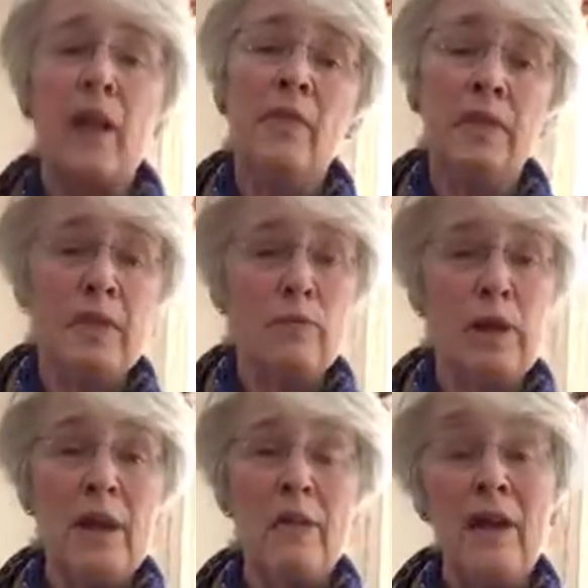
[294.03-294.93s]
And then there's
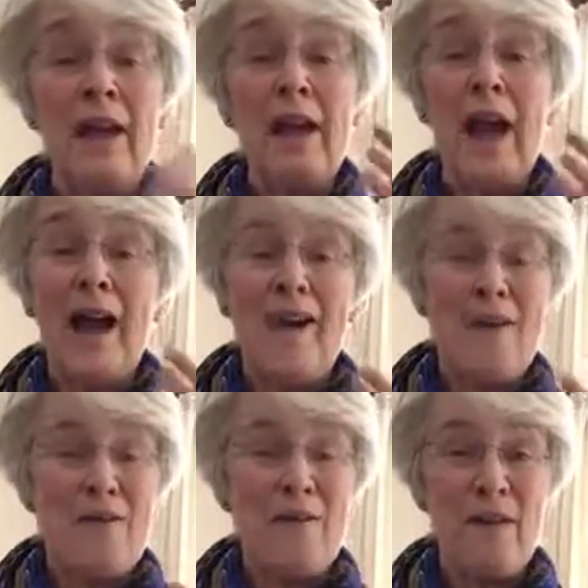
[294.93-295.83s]
one other
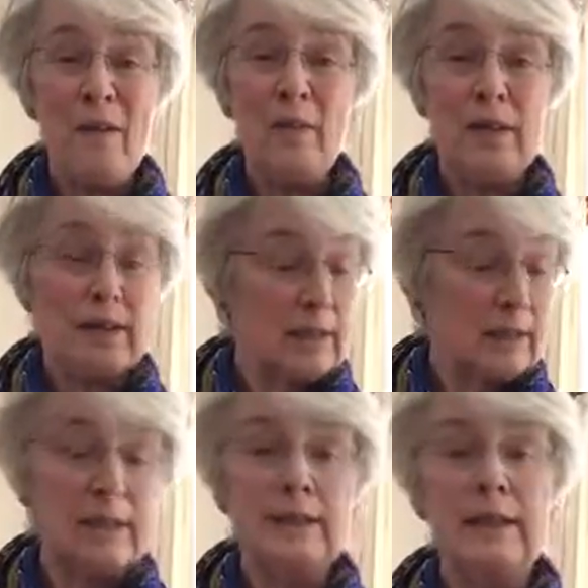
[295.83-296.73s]
fabulous
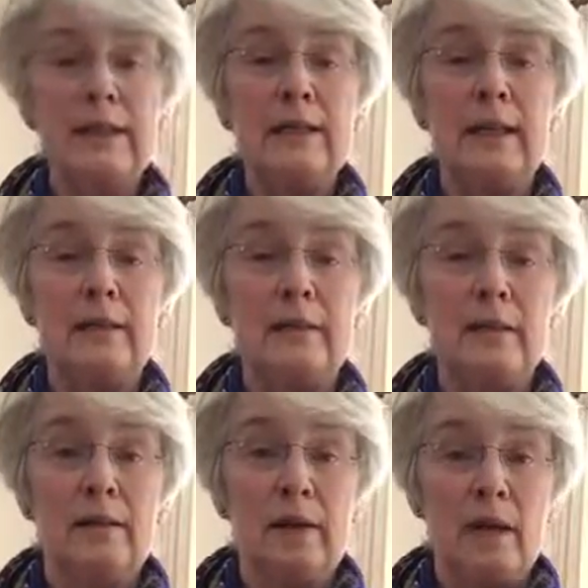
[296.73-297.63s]
little detail
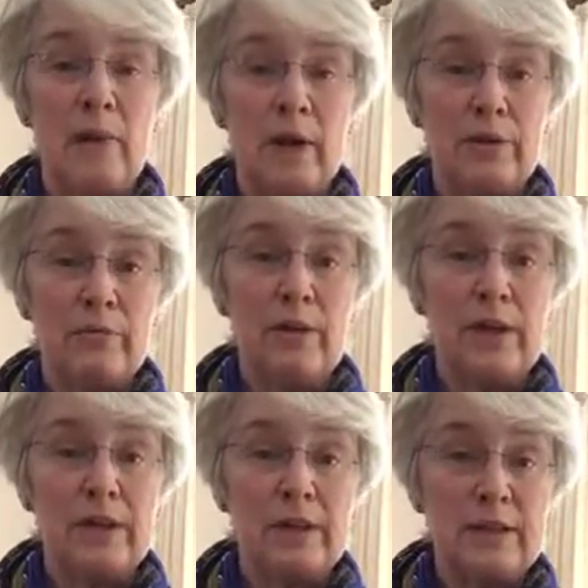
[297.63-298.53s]
about the
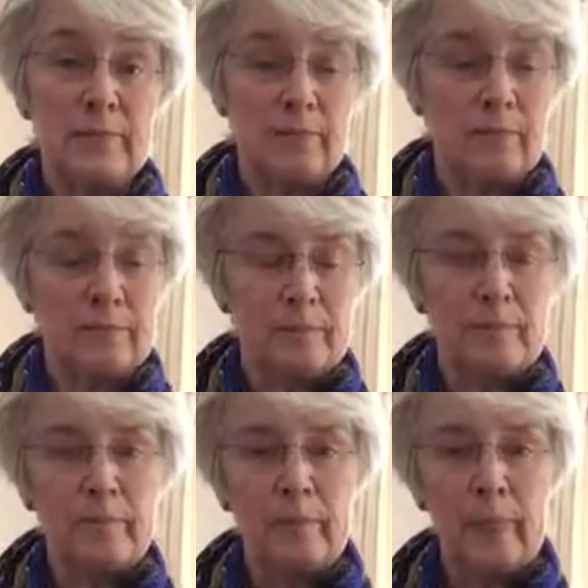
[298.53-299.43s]
wrist.
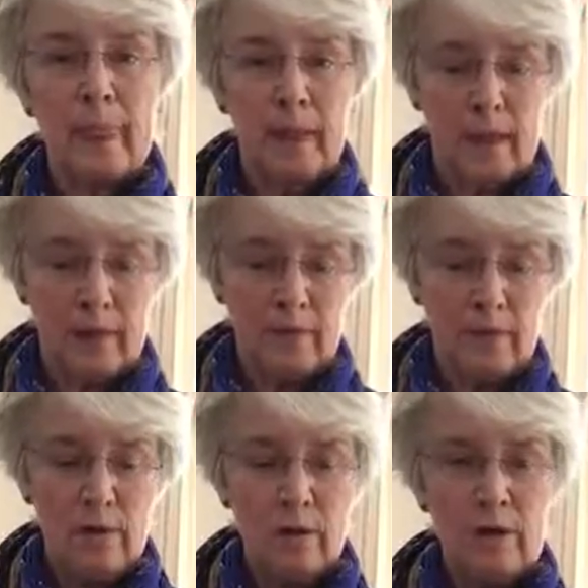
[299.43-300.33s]
If
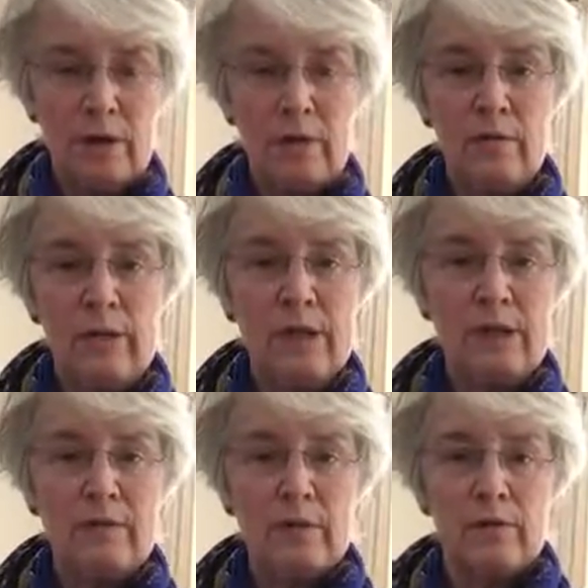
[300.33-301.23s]
you look at the
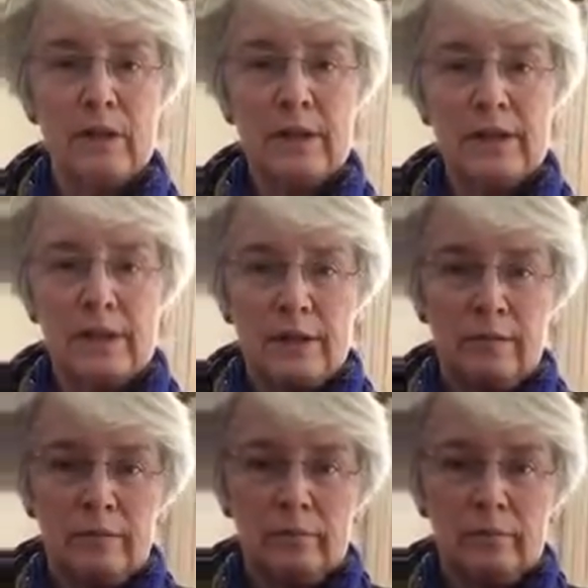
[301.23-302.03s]
crease of your wrist,